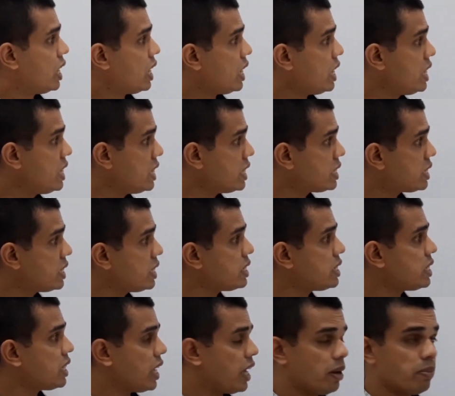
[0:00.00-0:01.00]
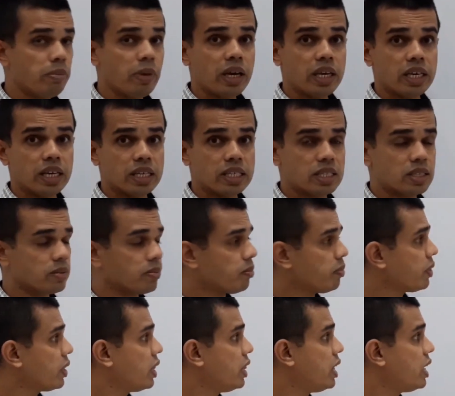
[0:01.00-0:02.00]
DSS, MIS,
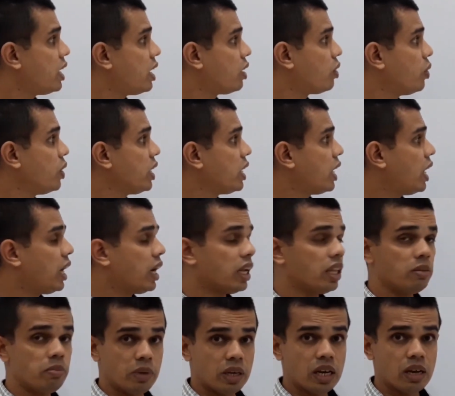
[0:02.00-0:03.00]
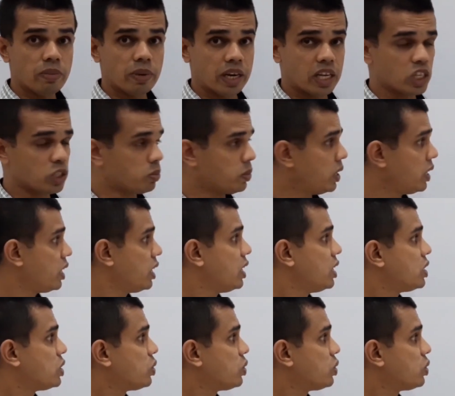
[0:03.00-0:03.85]
they are going under the middle management.